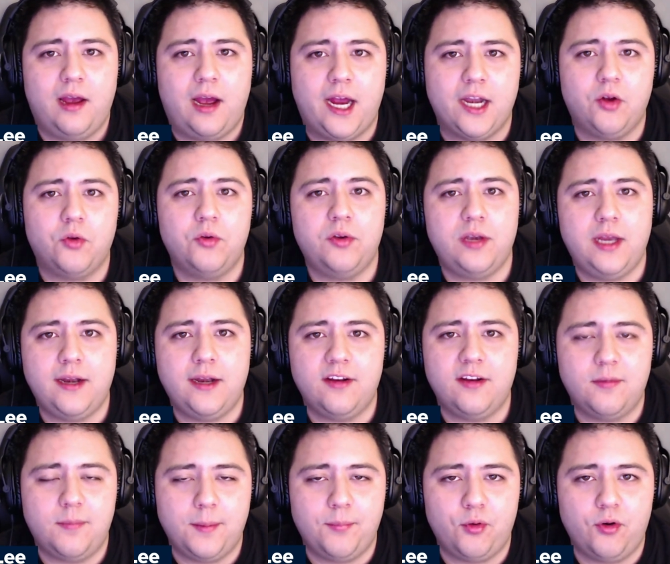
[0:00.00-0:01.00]
I don't need it
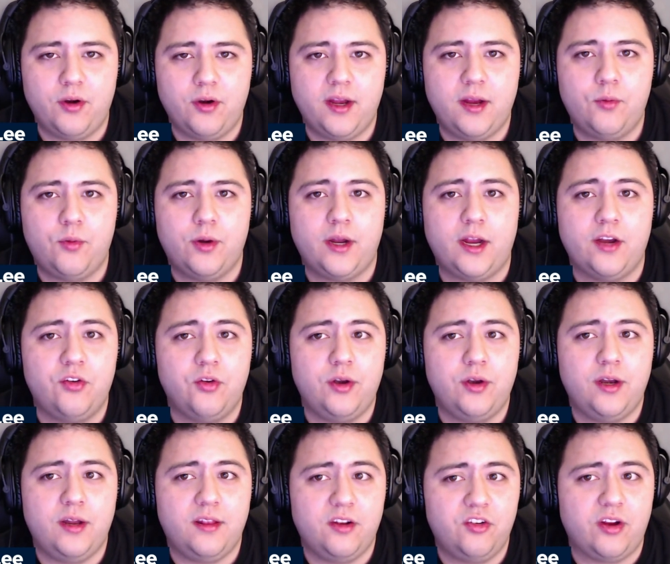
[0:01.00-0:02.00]
to be pretty. What I do
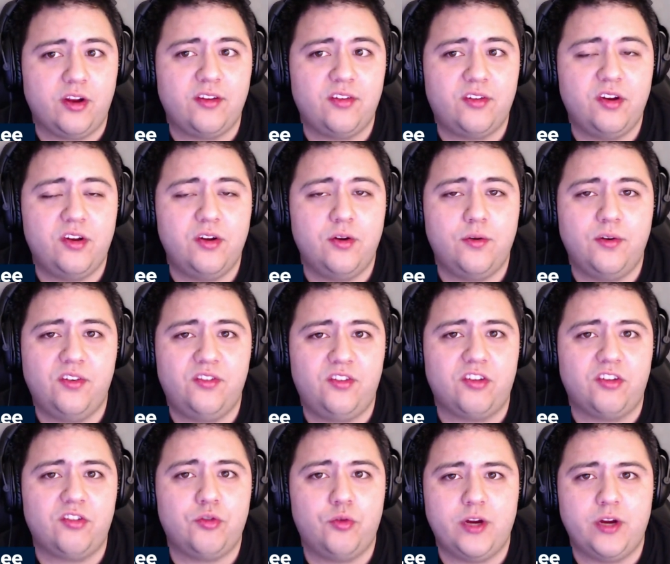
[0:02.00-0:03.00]
need the Jets to do is
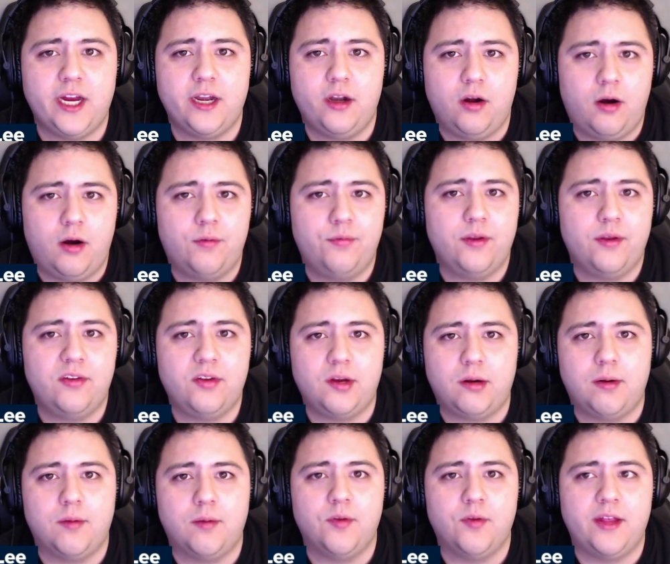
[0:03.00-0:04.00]
just create offense
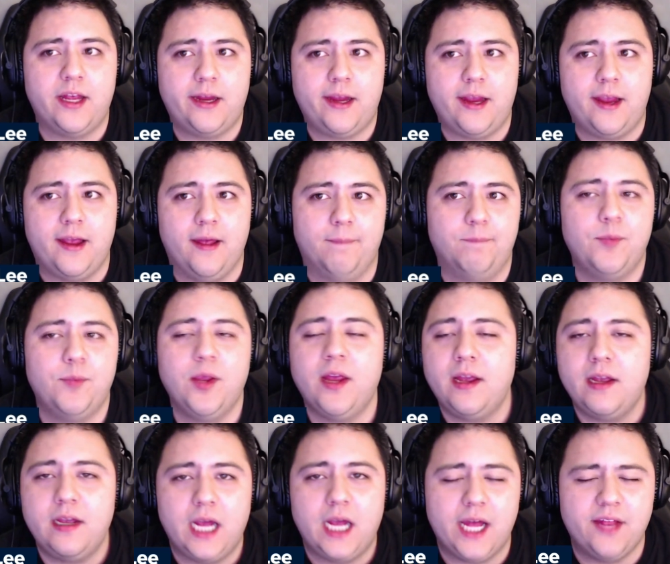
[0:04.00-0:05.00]
however they can.
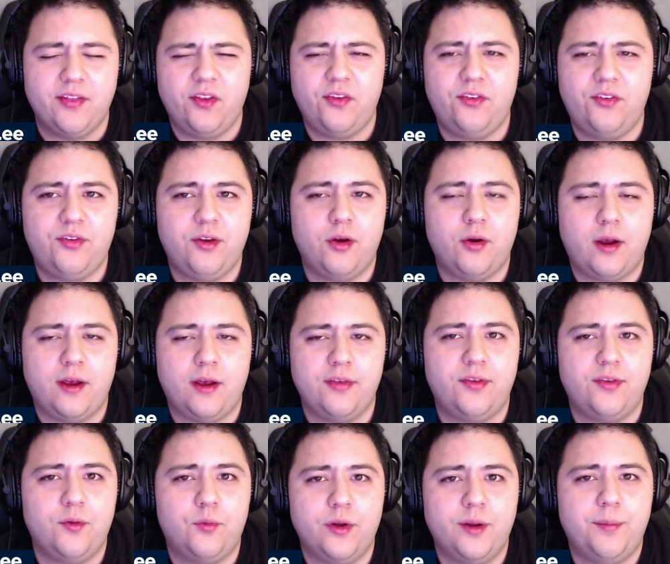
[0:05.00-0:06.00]
And this year, I
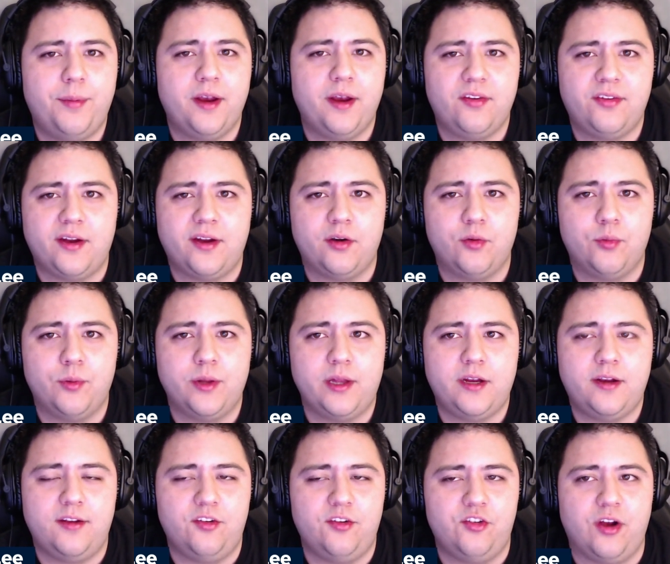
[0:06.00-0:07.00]
think Winnipeg's done a really
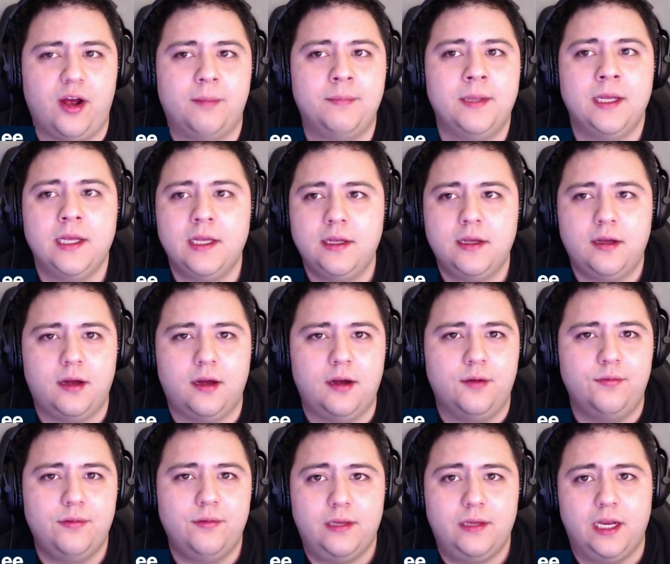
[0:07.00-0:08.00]
good job
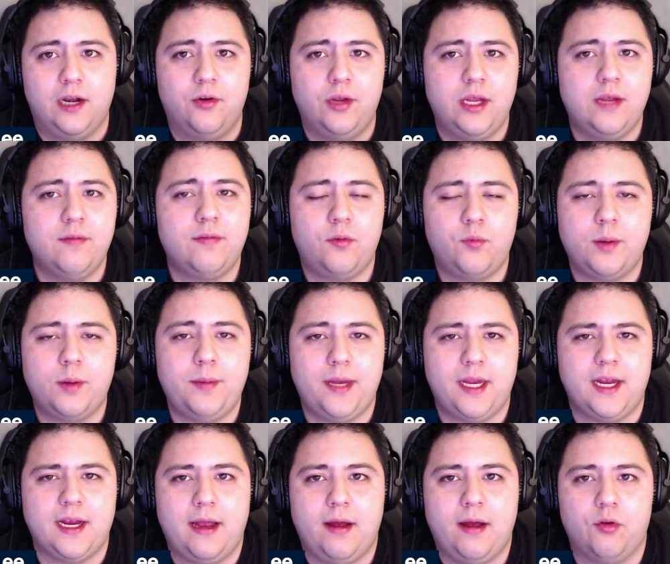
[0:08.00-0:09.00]
of, you know, even when
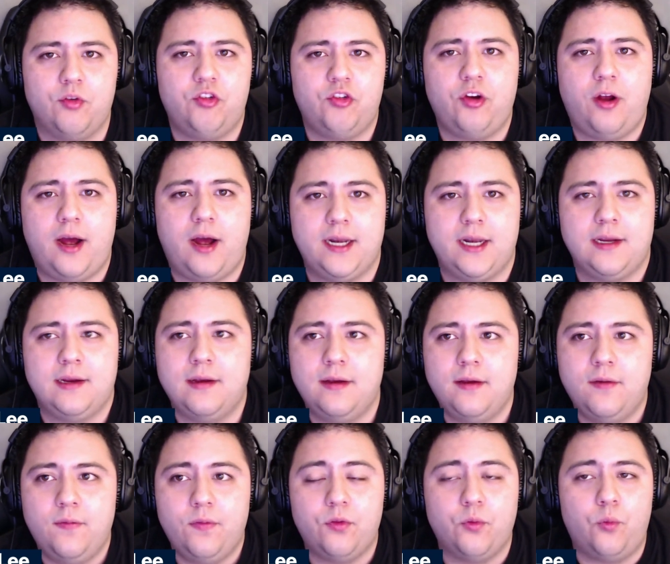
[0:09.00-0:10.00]
being outshot,
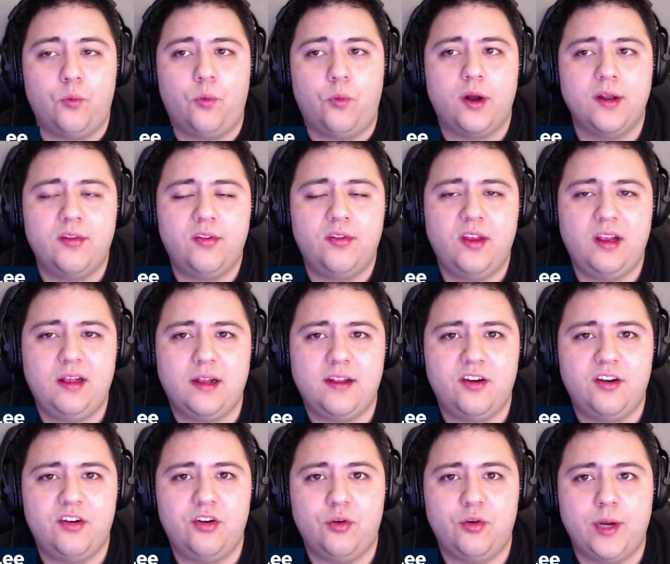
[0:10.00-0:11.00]
the one thing that
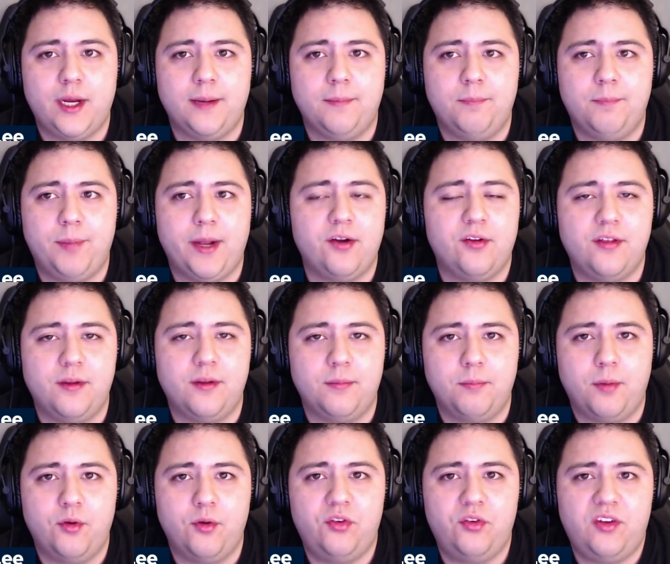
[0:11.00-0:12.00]
they're doing better than
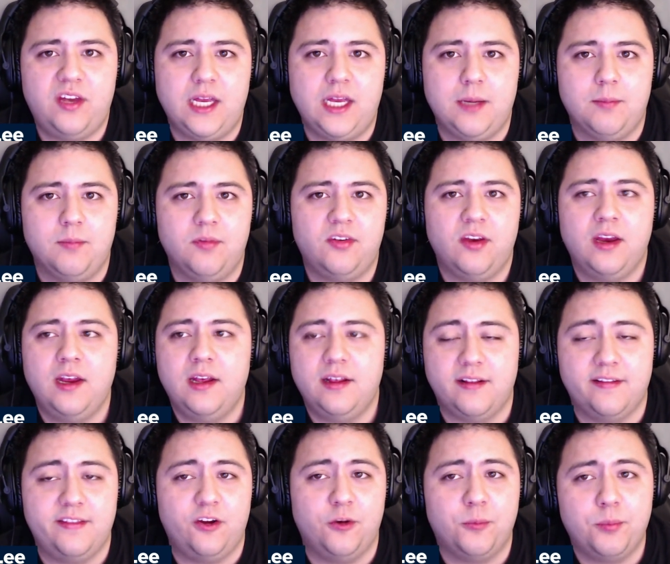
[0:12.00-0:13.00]
most teams
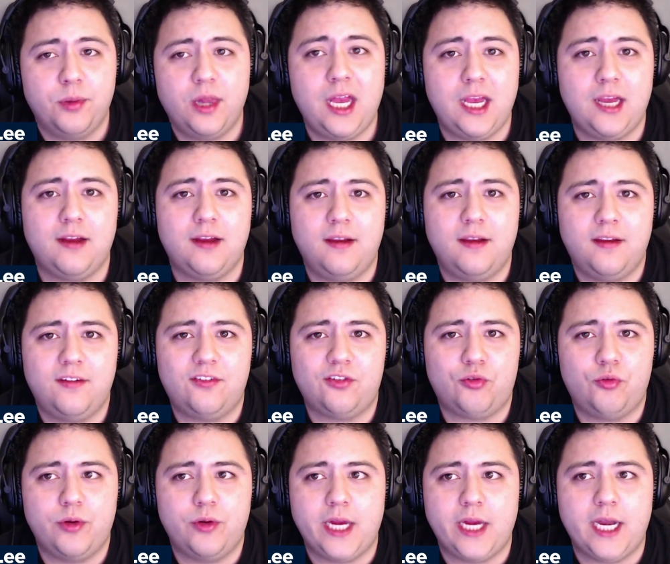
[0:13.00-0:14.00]
that they're playing is
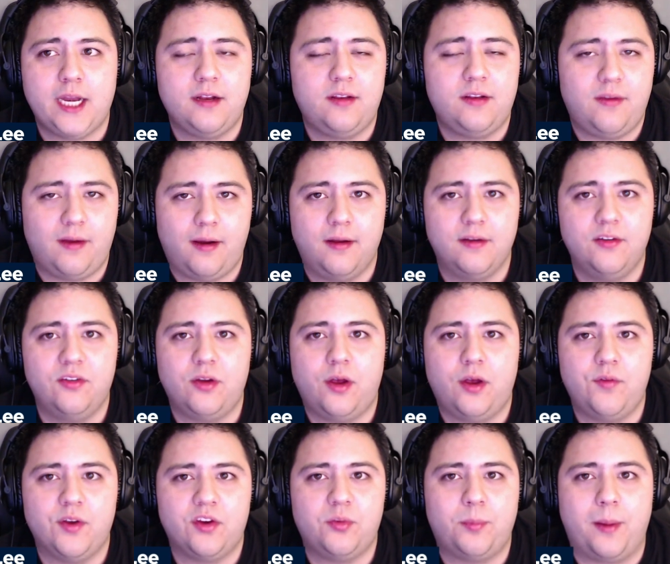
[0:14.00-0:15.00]
creating tons
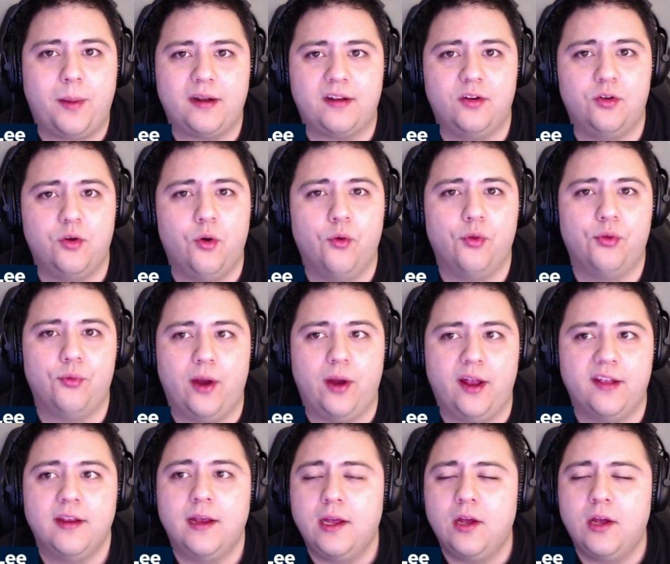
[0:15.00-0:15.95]
of expected goal threat.